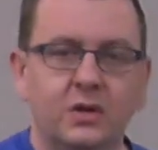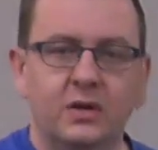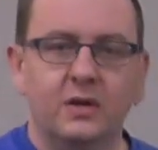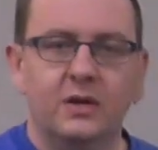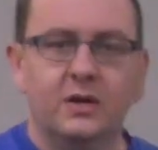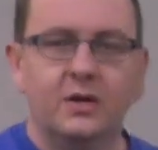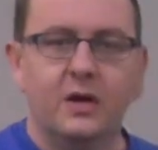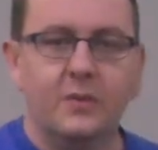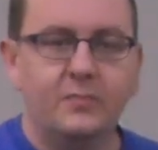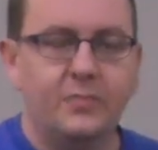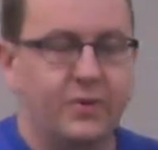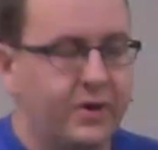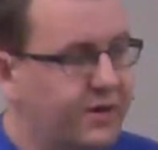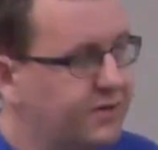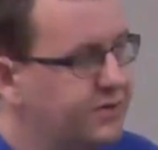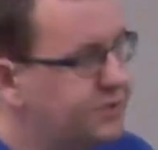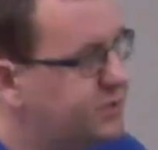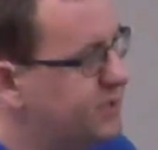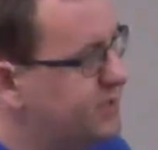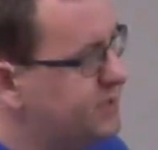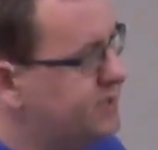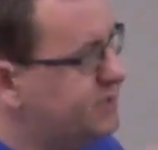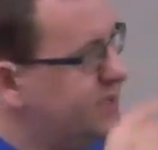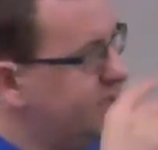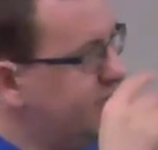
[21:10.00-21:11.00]
and put our
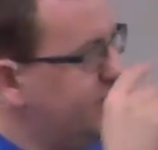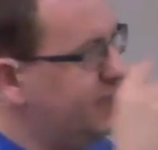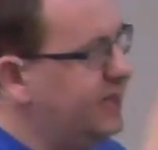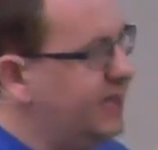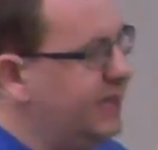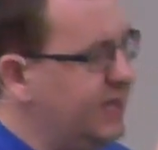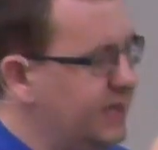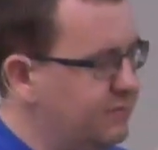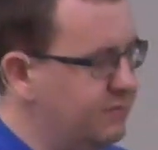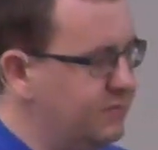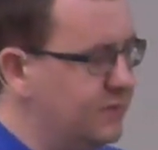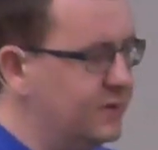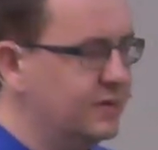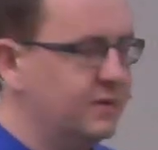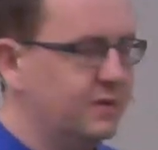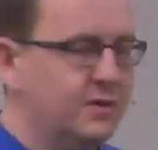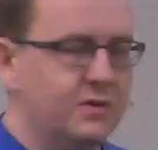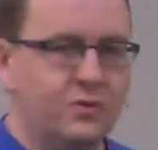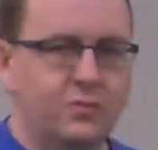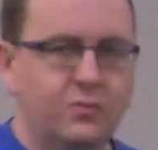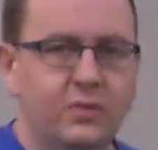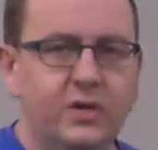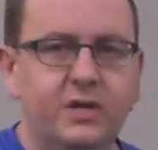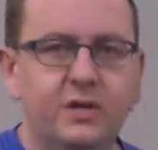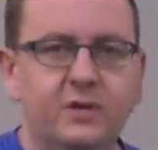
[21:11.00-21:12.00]
trust in him,
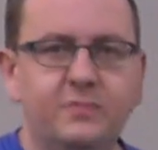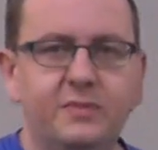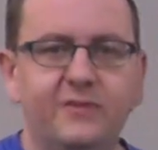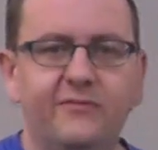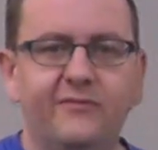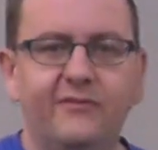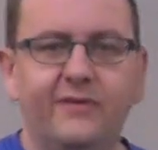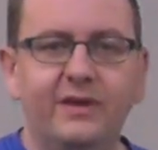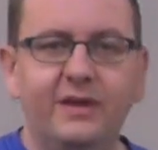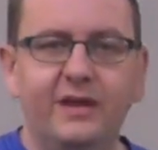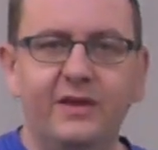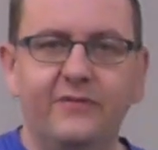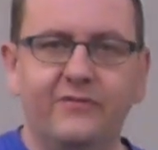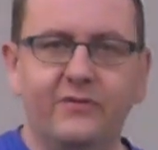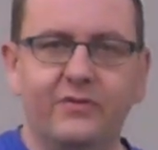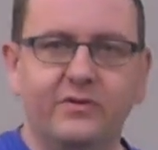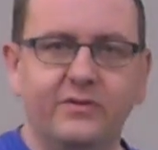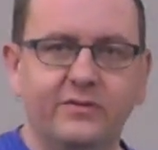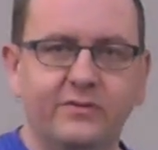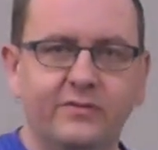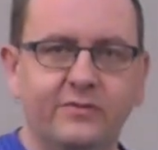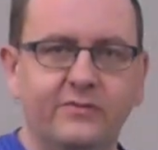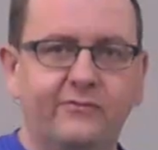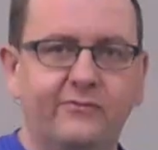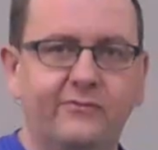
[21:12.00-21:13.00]
we could be forgiven
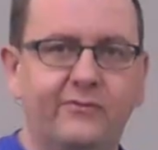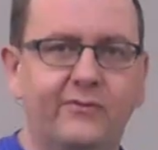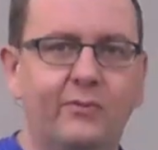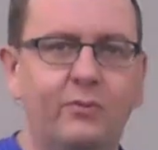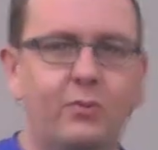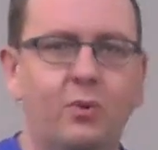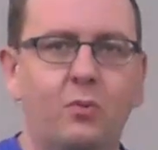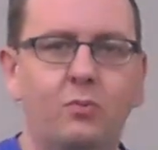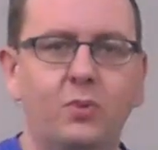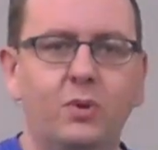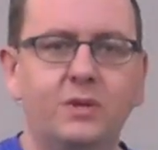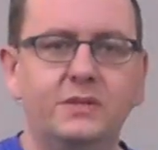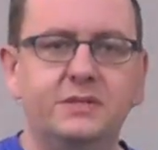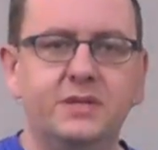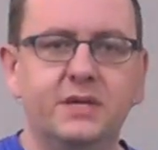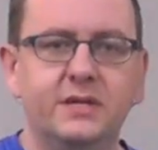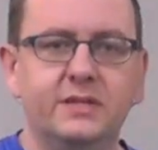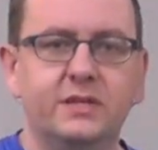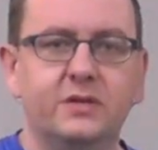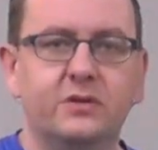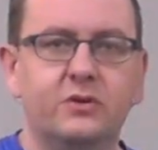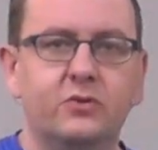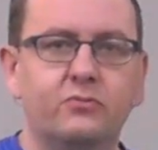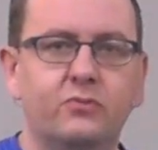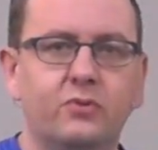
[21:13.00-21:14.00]
for what we've done
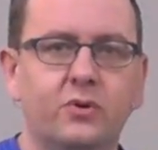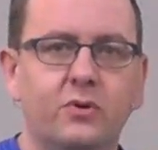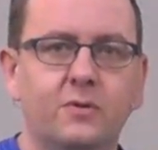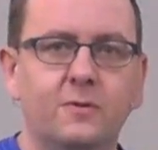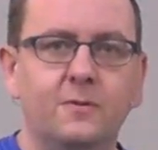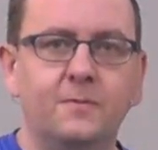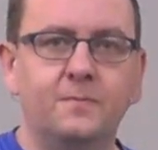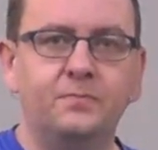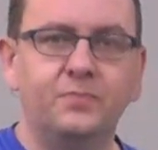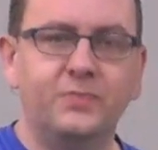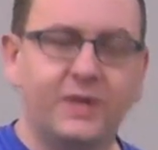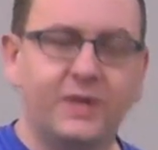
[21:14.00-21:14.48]
that are wrong. Then